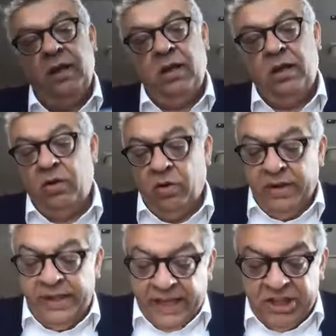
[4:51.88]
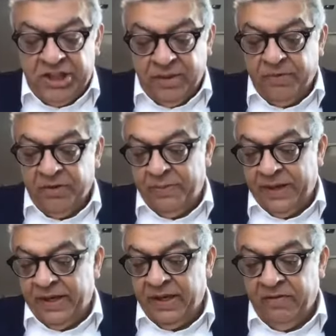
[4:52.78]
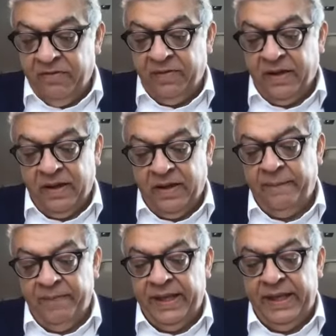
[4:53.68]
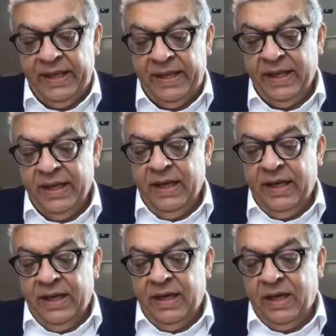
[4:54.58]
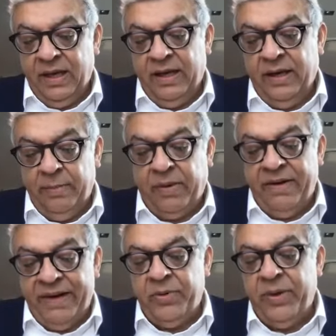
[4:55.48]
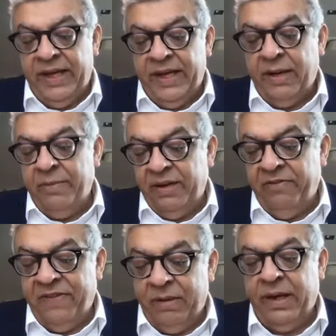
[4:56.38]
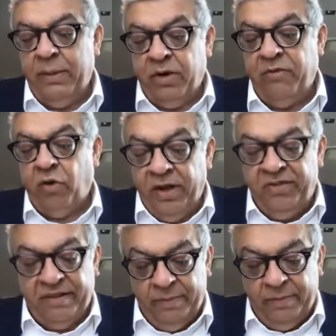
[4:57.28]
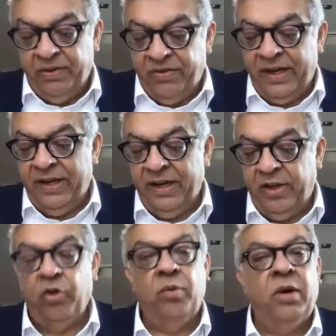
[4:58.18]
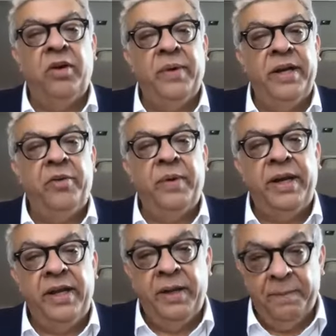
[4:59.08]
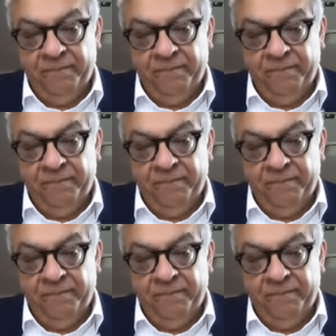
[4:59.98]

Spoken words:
On the Asian perspective, the private equity and M&A fell by about 47% in Q1 2020.